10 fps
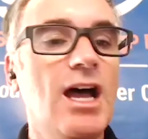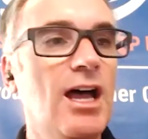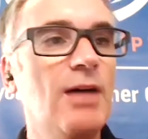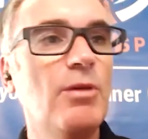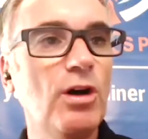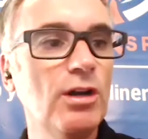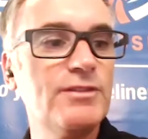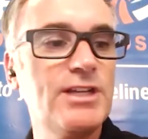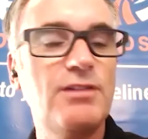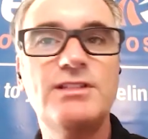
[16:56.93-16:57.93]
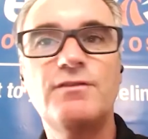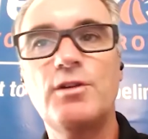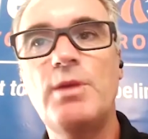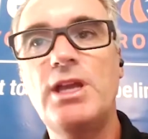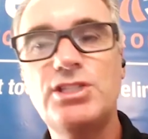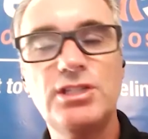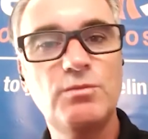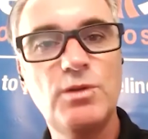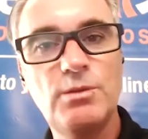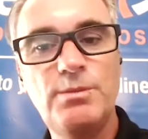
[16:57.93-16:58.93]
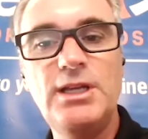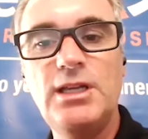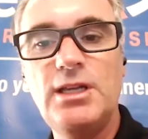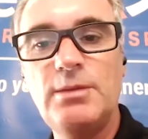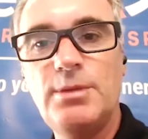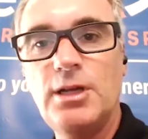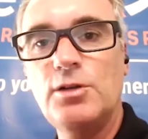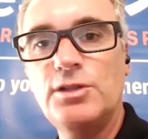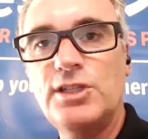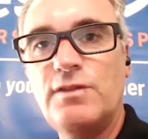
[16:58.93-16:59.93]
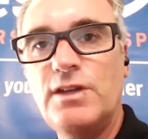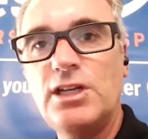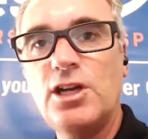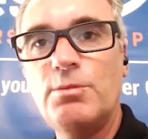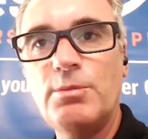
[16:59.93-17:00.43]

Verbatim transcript: Um, all of Terri's information will be below this video.